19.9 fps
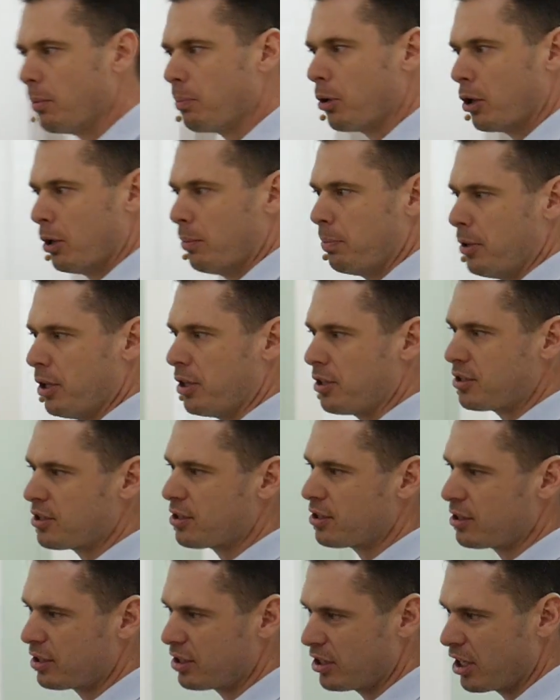
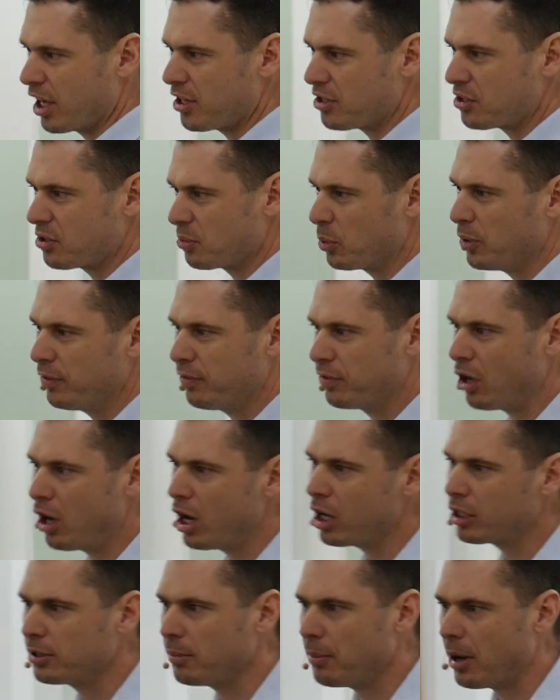purpose? You guys, we've
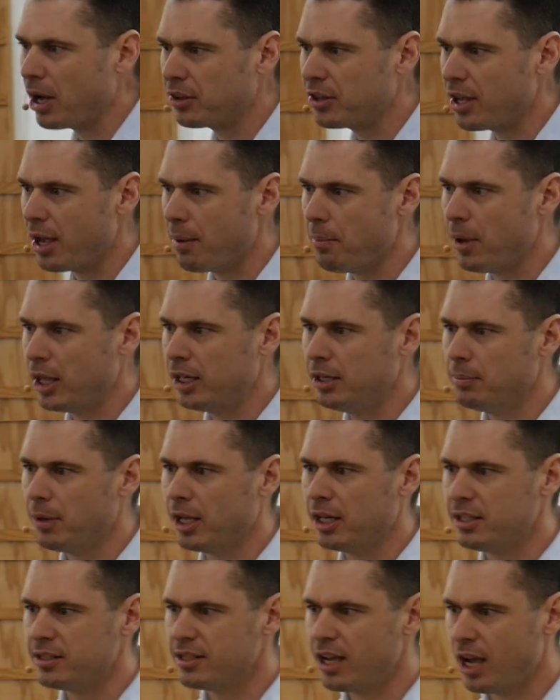talked about that many,
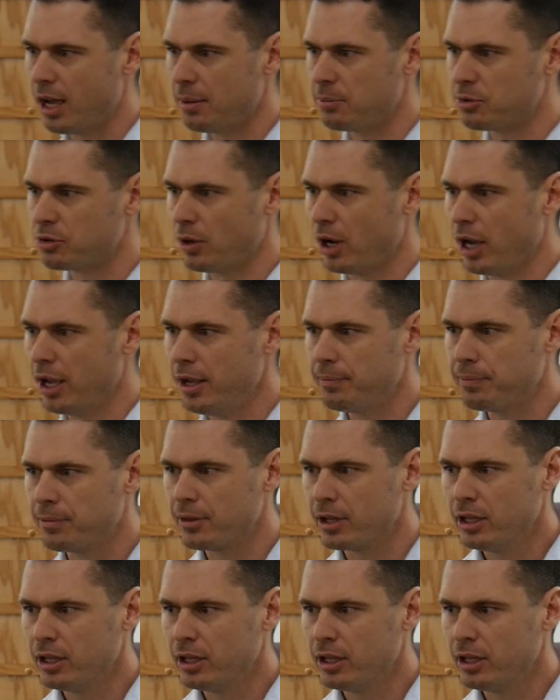many times, right?